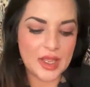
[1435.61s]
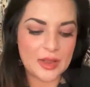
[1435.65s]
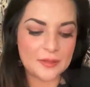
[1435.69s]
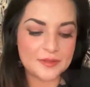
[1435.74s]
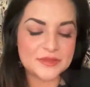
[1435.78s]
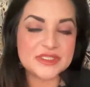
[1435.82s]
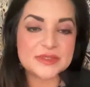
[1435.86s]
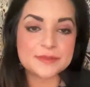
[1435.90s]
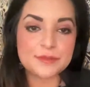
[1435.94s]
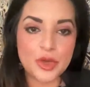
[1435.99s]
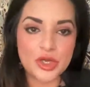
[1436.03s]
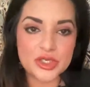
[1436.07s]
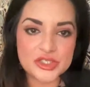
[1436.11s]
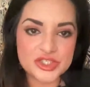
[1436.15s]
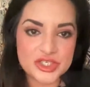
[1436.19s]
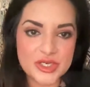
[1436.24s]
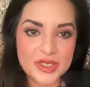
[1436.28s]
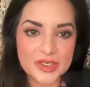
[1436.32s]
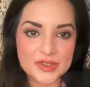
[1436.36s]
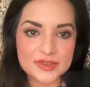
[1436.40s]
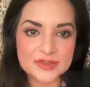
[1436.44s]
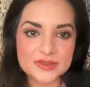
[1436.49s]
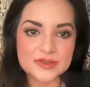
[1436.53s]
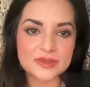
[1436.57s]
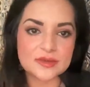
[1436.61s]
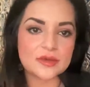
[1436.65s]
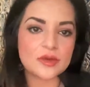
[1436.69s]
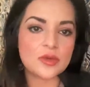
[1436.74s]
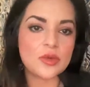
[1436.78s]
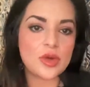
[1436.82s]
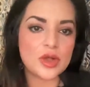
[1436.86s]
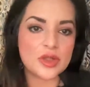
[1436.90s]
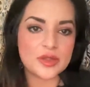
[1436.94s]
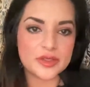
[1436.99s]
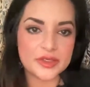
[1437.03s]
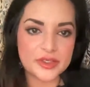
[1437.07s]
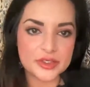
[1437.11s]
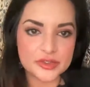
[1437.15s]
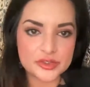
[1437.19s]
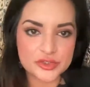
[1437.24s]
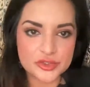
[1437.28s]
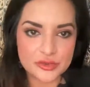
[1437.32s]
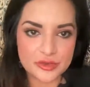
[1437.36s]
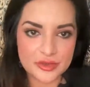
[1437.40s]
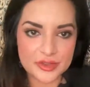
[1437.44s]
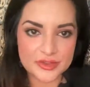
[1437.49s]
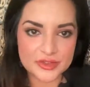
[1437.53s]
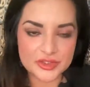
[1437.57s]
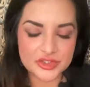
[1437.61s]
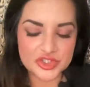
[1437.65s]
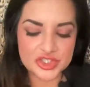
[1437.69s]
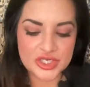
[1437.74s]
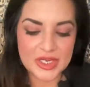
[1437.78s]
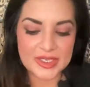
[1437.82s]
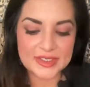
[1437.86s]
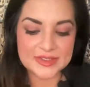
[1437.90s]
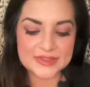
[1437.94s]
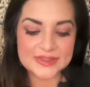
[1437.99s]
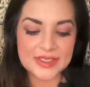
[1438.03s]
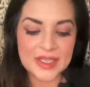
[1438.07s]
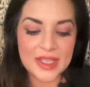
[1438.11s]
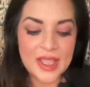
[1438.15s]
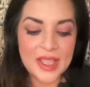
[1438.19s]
spot checks, quality assurance checks,